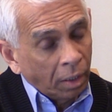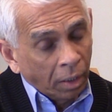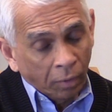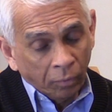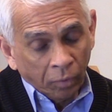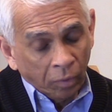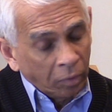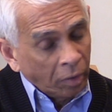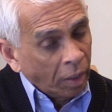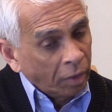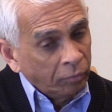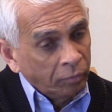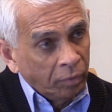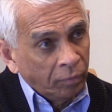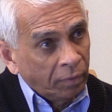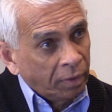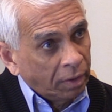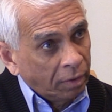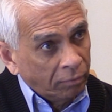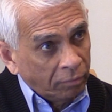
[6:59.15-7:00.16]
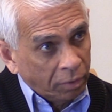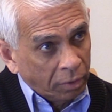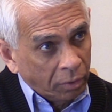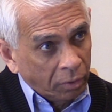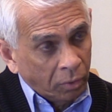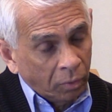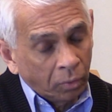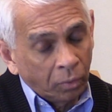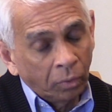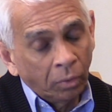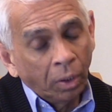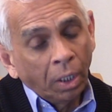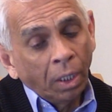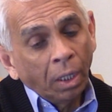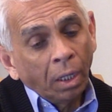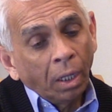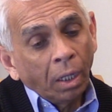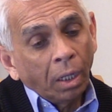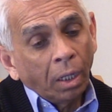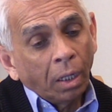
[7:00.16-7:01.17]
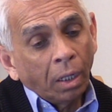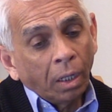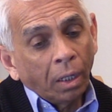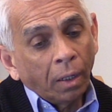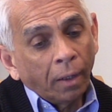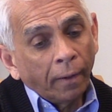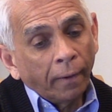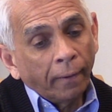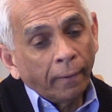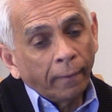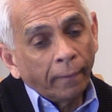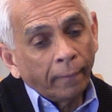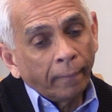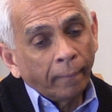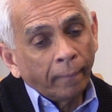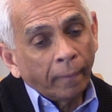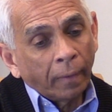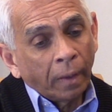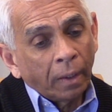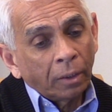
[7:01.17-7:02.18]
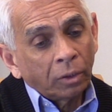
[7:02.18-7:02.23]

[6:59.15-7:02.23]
And we will never know. No.